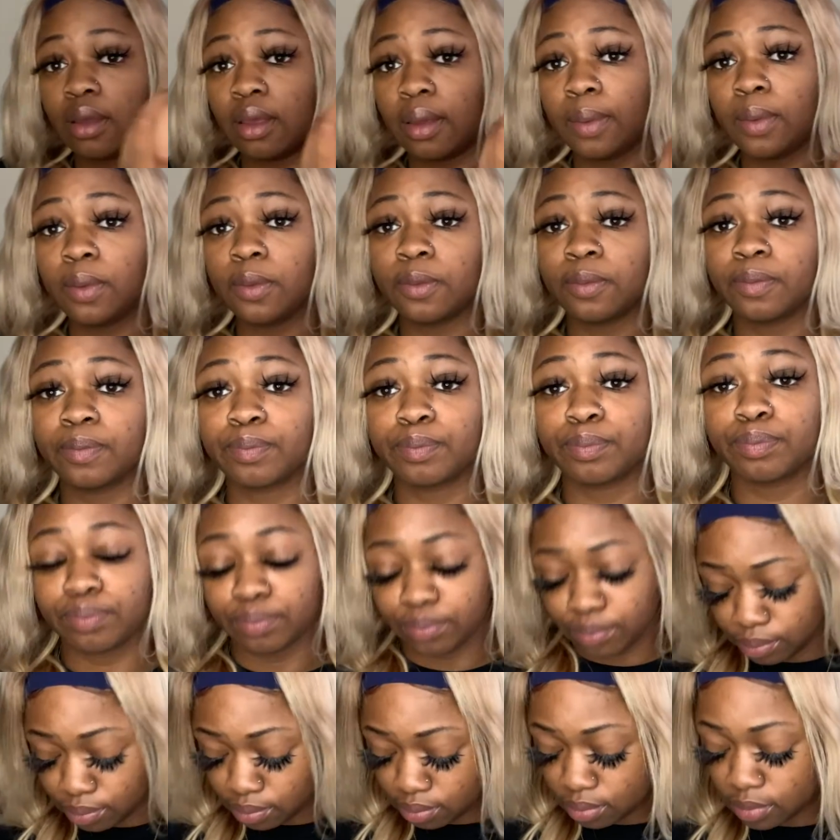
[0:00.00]
Oh,
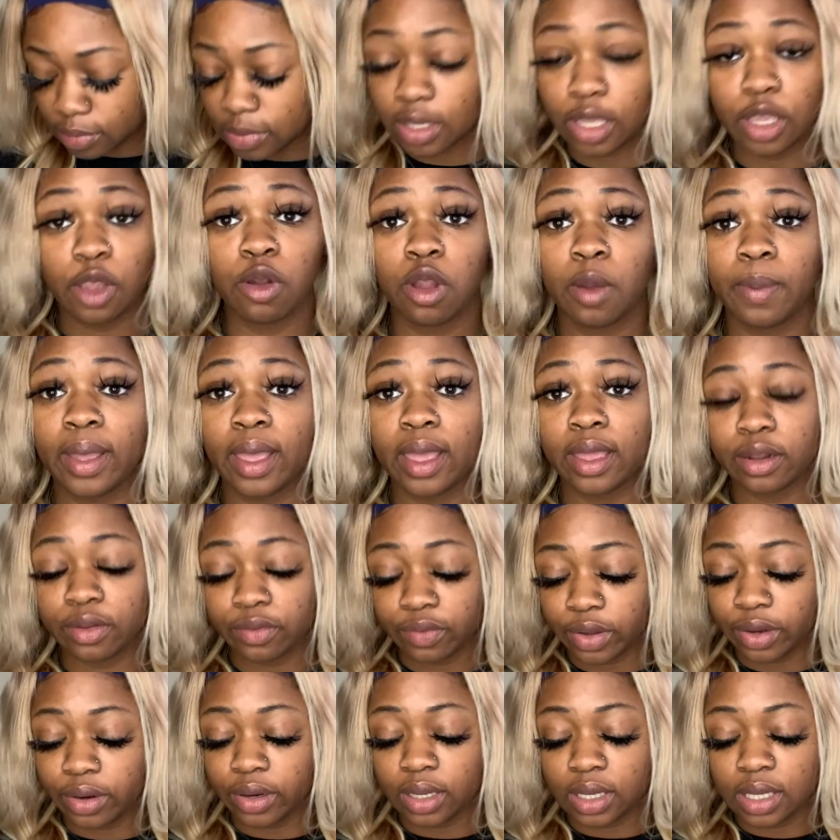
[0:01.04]
that's how you wear pads.
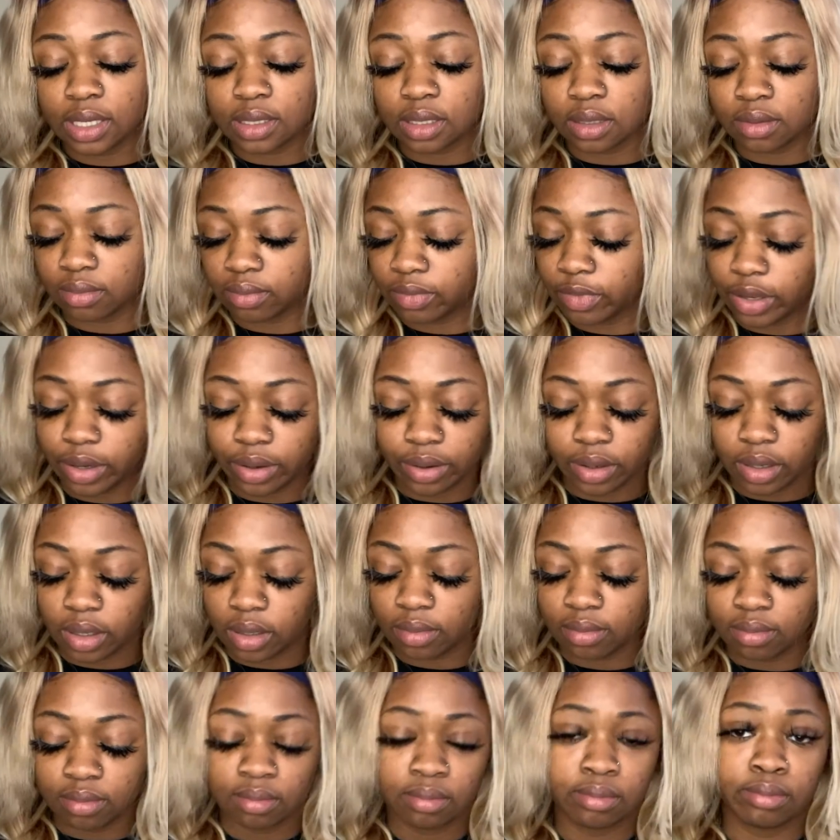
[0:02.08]
Very easy, very
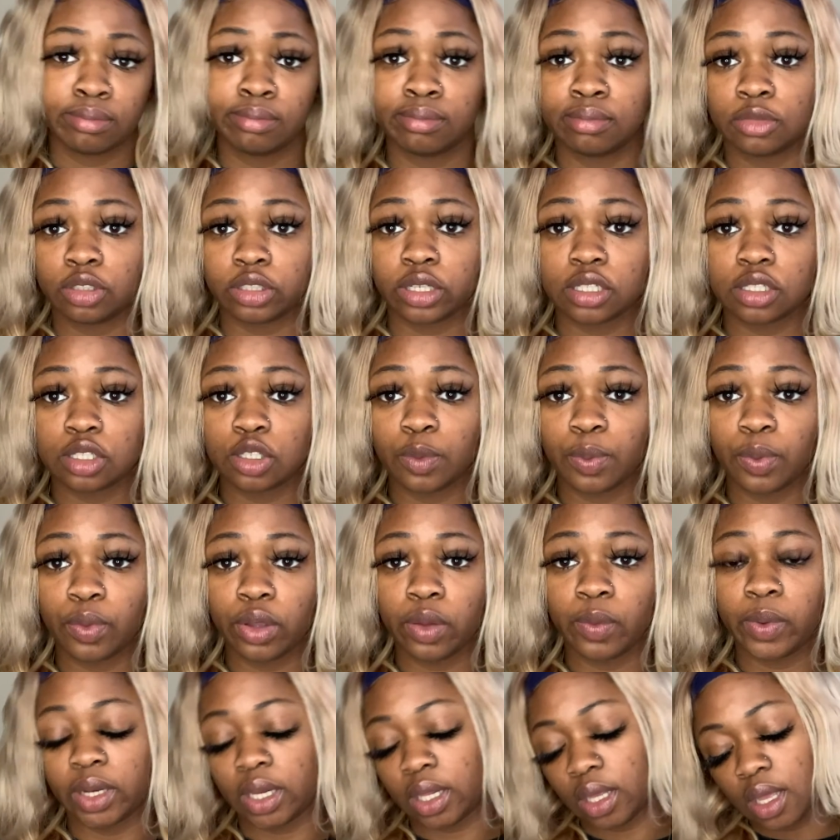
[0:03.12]
straight to the
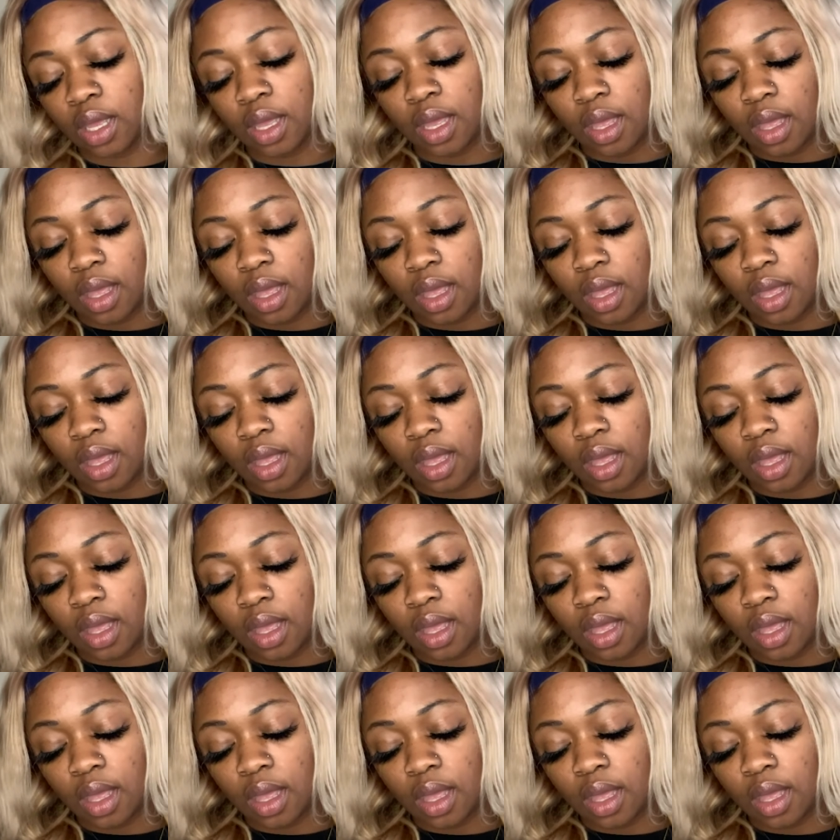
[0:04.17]
point with it.